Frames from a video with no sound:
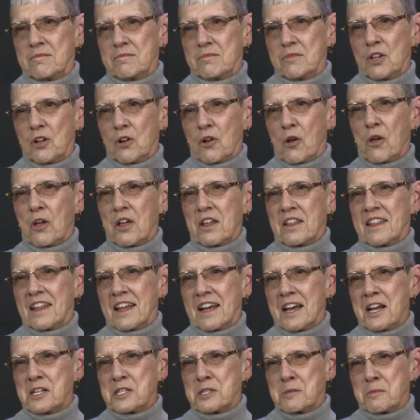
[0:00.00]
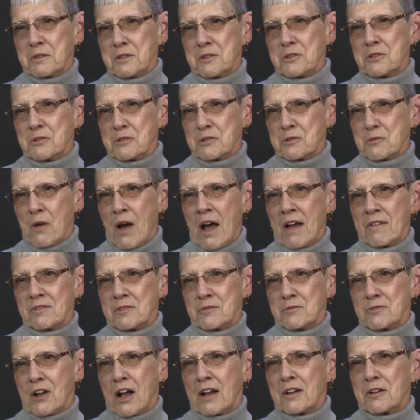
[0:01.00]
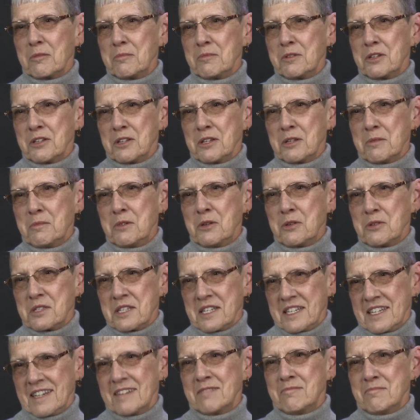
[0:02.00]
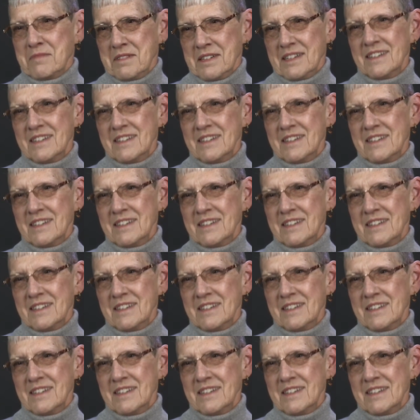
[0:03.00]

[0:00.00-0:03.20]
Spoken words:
you know, the husbands whose wives drug them to the museum.